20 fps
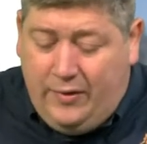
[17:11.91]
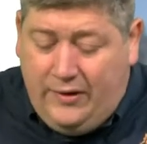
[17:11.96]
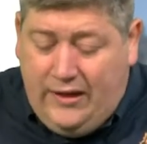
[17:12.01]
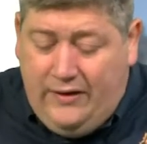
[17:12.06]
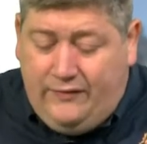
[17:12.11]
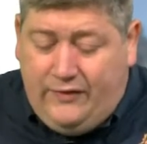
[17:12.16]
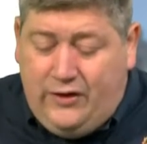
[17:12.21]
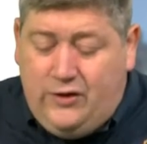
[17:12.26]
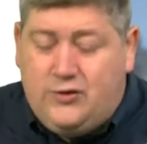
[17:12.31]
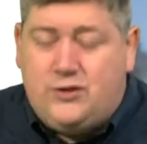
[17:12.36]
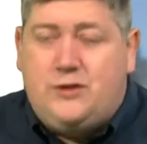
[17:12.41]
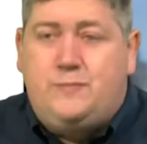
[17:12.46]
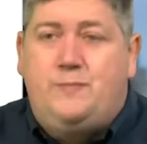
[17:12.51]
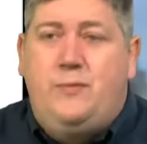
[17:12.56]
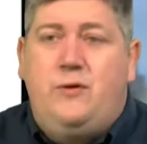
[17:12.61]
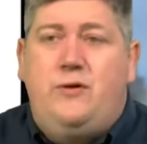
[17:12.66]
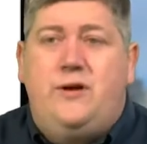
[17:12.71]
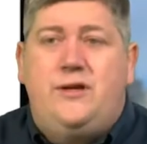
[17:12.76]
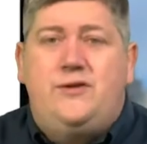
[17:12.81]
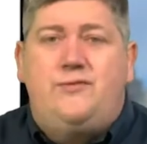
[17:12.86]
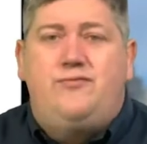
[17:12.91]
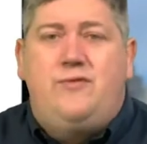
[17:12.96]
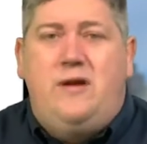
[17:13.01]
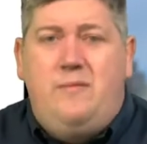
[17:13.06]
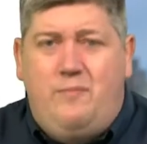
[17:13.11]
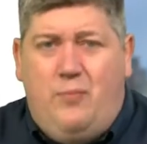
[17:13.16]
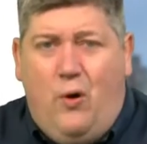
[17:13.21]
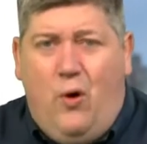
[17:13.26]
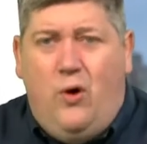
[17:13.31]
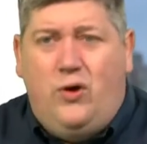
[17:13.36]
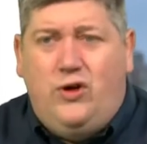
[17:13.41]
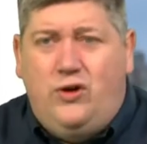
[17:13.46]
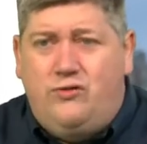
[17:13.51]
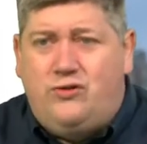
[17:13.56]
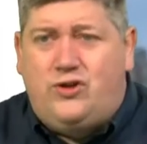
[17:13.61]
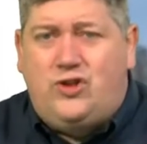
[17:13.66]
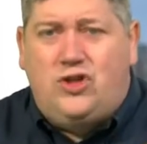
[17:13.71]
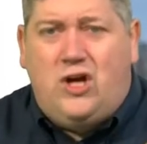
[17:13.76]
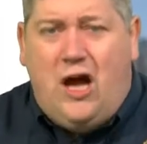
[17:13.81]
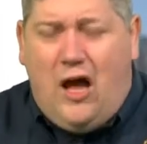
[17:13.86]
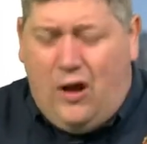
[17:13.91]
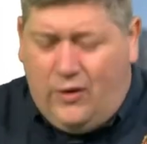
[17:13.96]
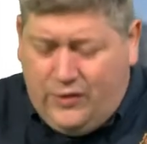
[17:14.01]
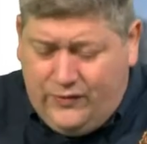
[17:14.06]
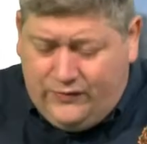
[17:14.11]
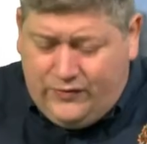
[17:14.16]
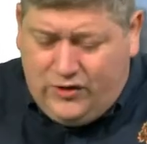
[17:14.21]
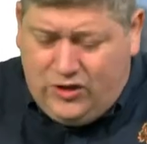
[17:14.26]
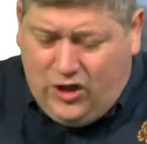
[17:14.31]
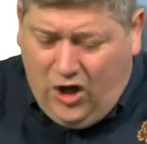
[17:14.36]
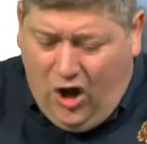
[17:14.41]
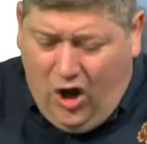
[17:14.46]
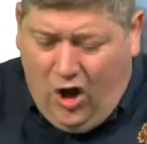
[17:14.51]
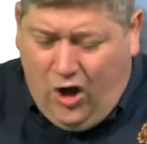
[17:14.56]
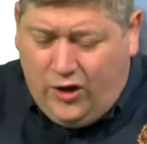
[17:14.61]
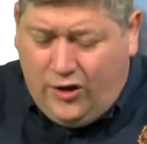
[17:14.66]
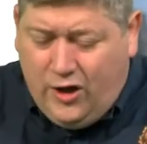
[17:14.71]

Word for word: Believe that your spirit is reborn. You're a child of God.